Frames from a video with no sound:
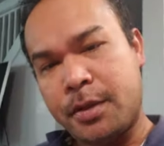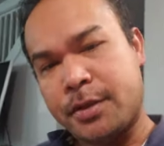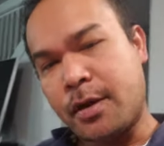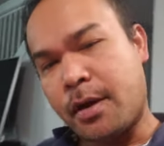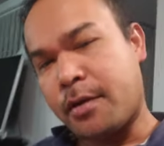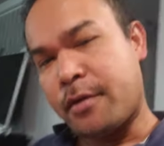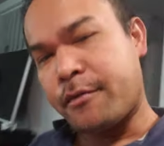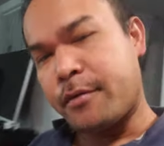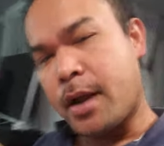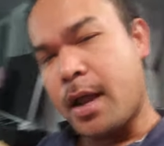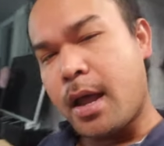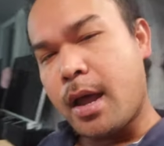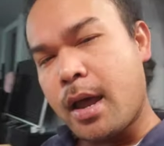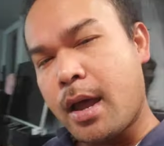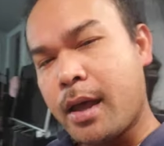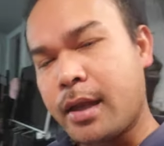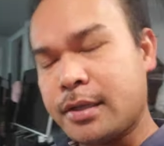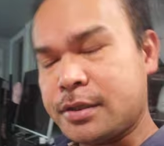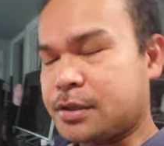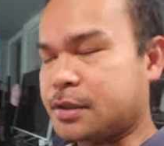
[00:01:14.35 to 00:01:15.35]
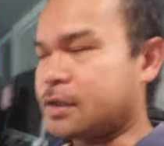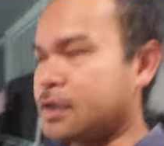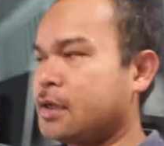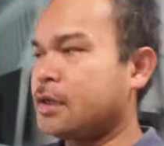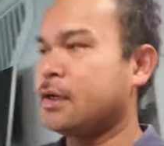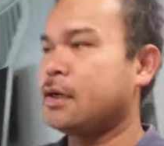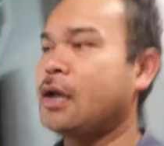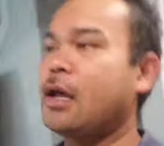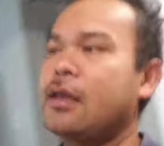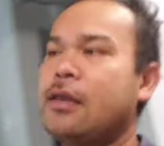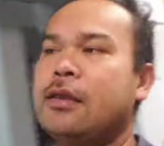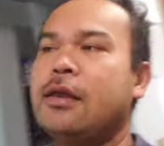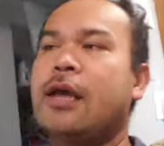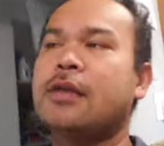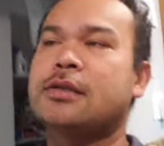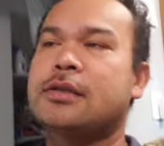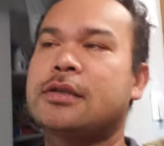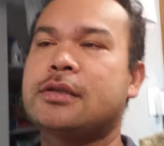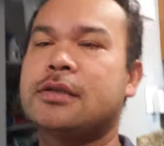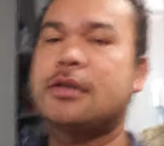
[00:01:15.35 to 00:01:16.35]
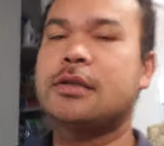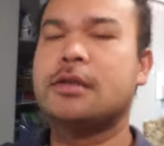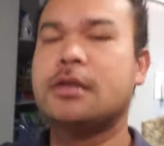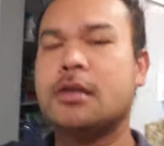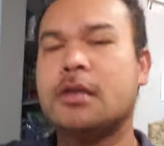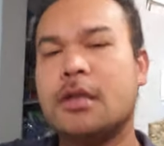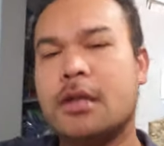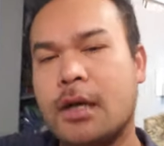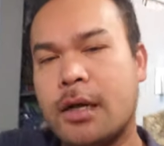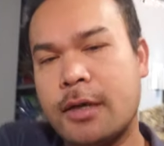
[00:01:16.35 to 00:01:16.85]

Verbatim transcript: It's on a rise. Yes, indeed.